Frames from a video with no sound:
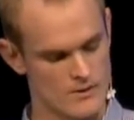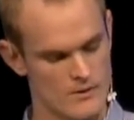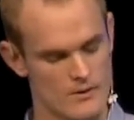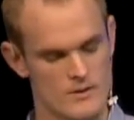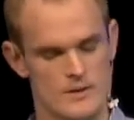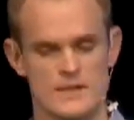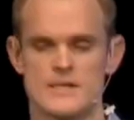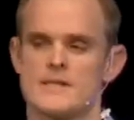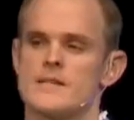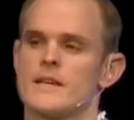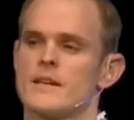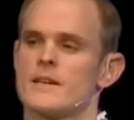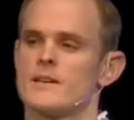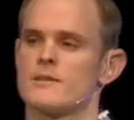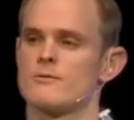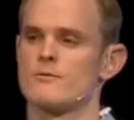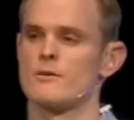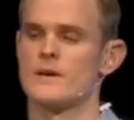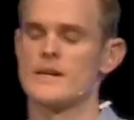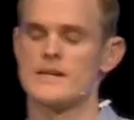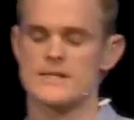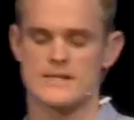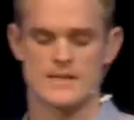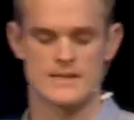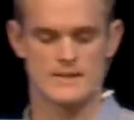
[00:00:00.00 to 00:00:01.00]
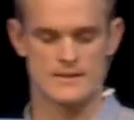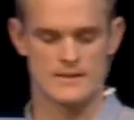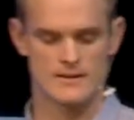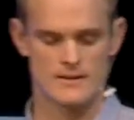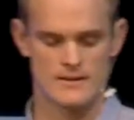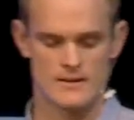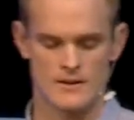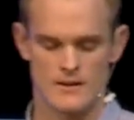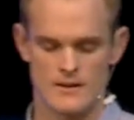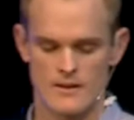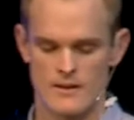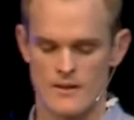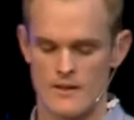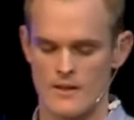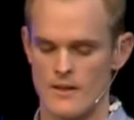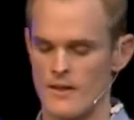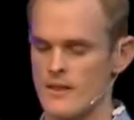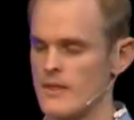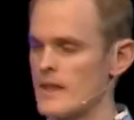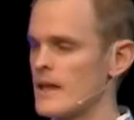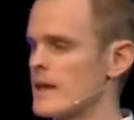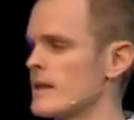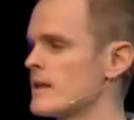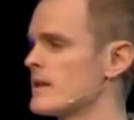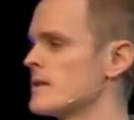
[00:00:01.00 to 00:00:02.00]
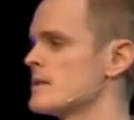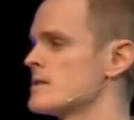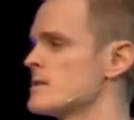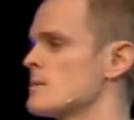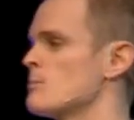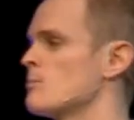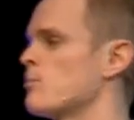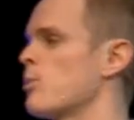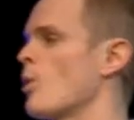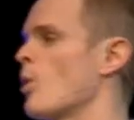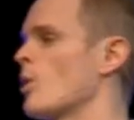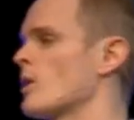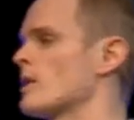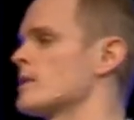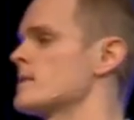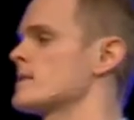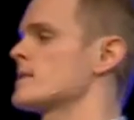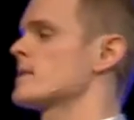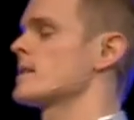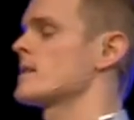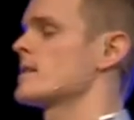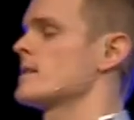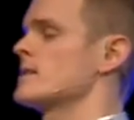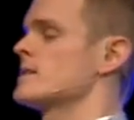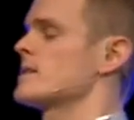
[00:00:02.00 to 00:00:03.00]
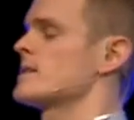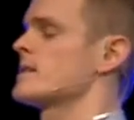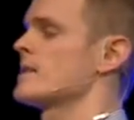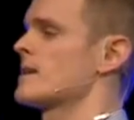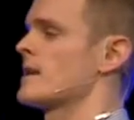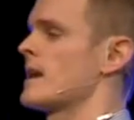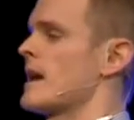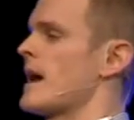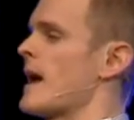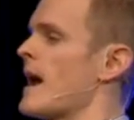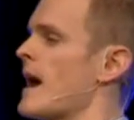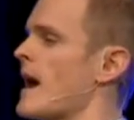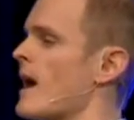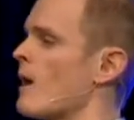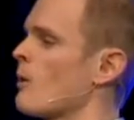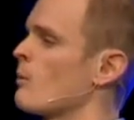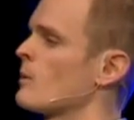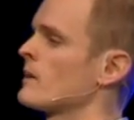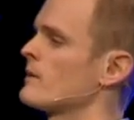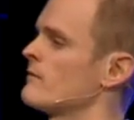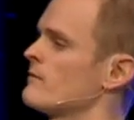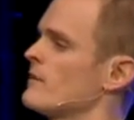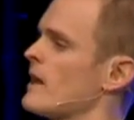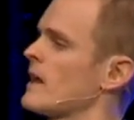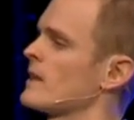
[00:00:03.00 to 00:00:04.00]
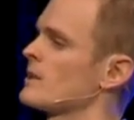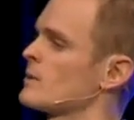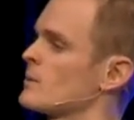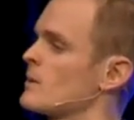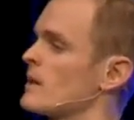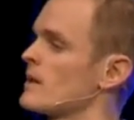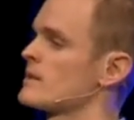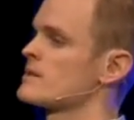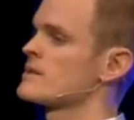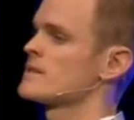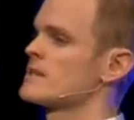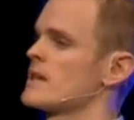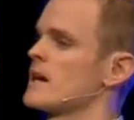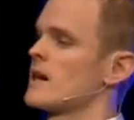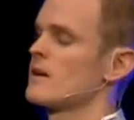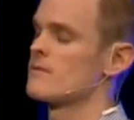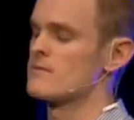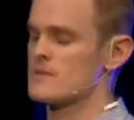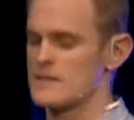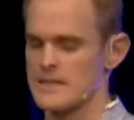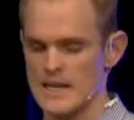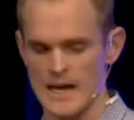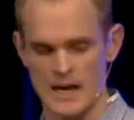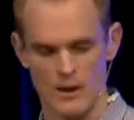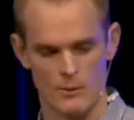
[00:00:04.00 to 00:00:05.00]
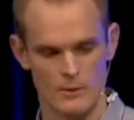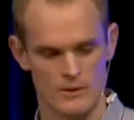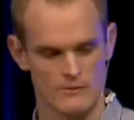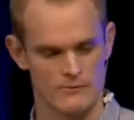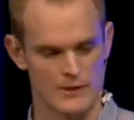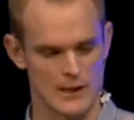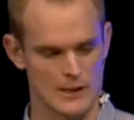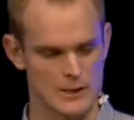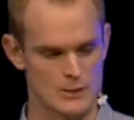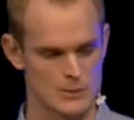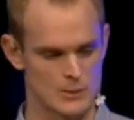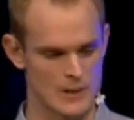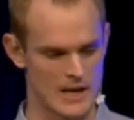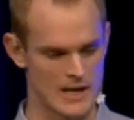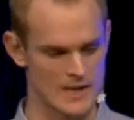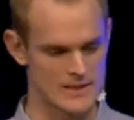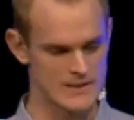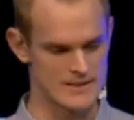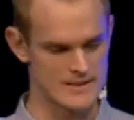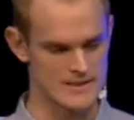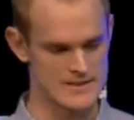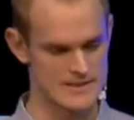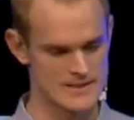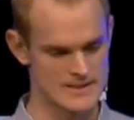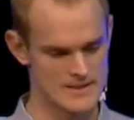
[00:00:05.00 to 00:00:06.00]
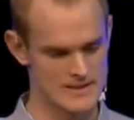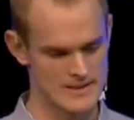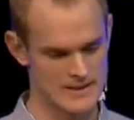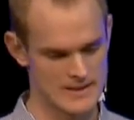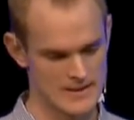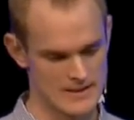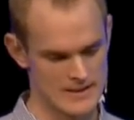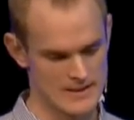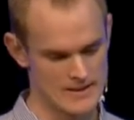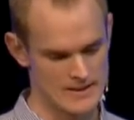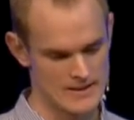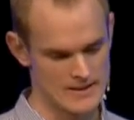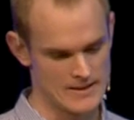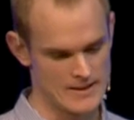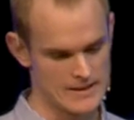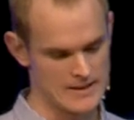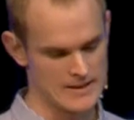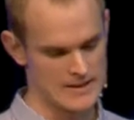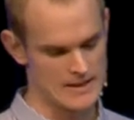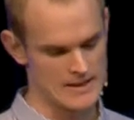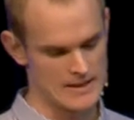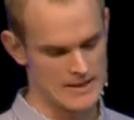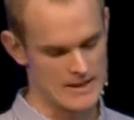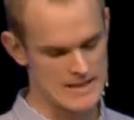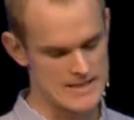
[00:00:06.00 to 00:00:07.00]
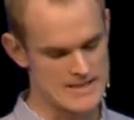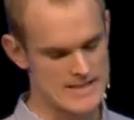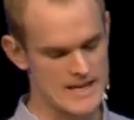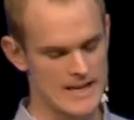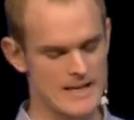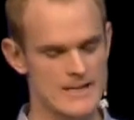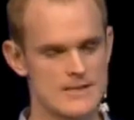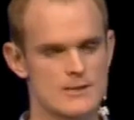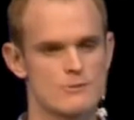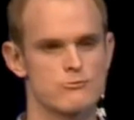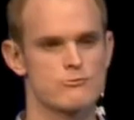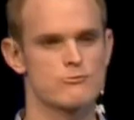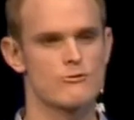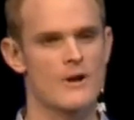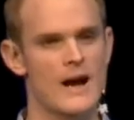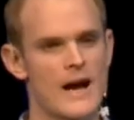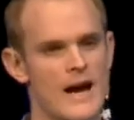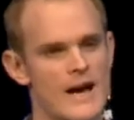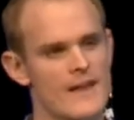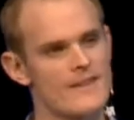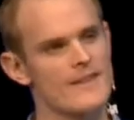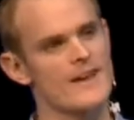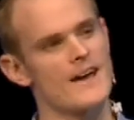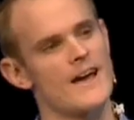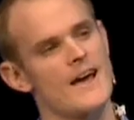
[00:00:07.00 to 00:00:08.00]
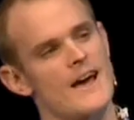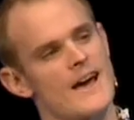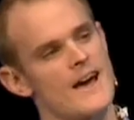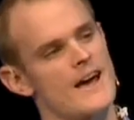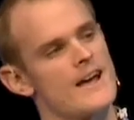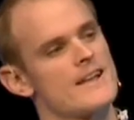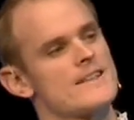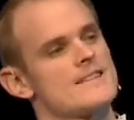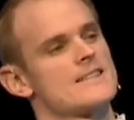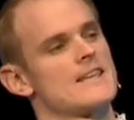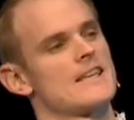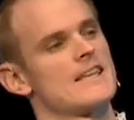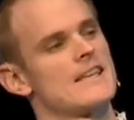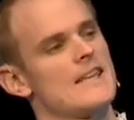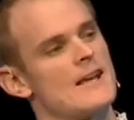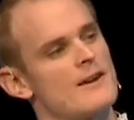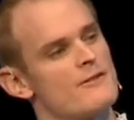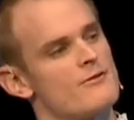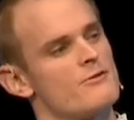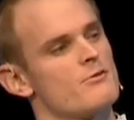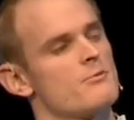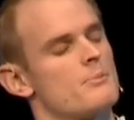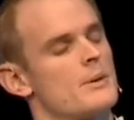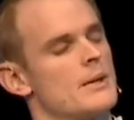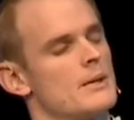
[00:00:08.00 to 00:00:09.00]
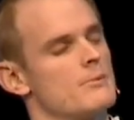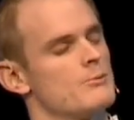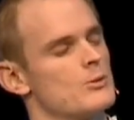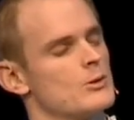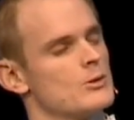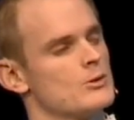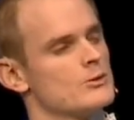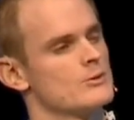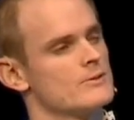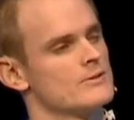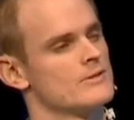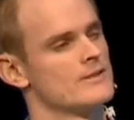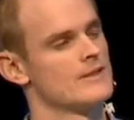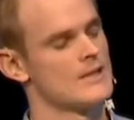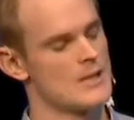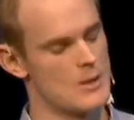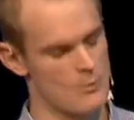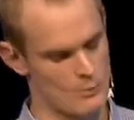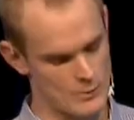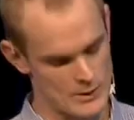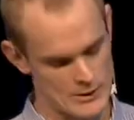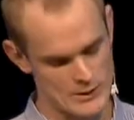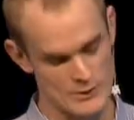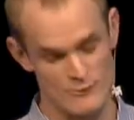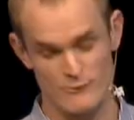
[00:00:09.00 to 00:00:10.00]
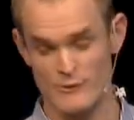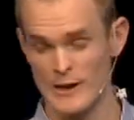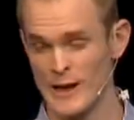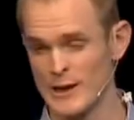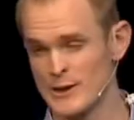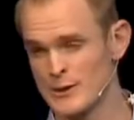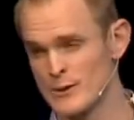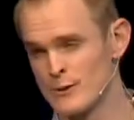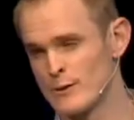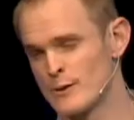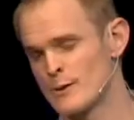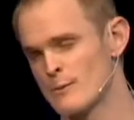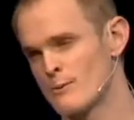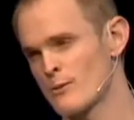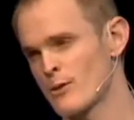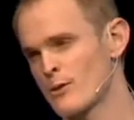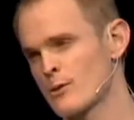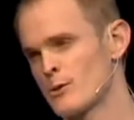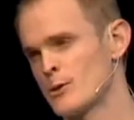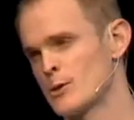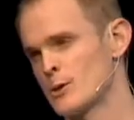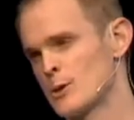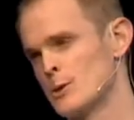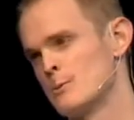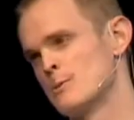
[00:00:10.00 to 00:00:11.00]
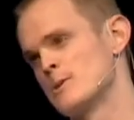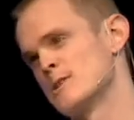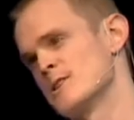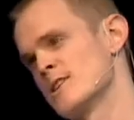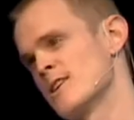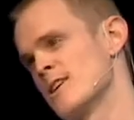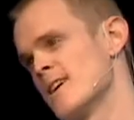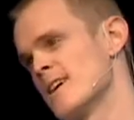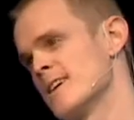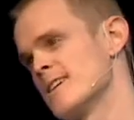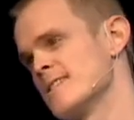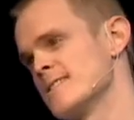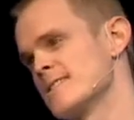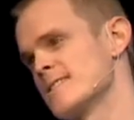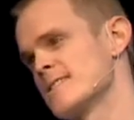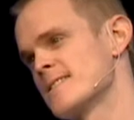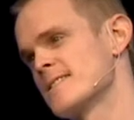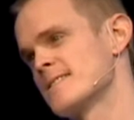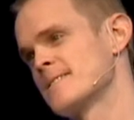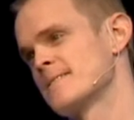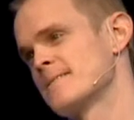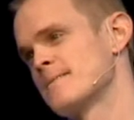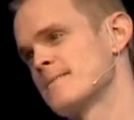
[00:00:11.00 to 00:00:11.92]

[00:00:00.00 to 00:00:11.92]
The second reason that it is important to consider how we value ourselves and how we value others is that it's rather hard to love people when you value them through human eyes.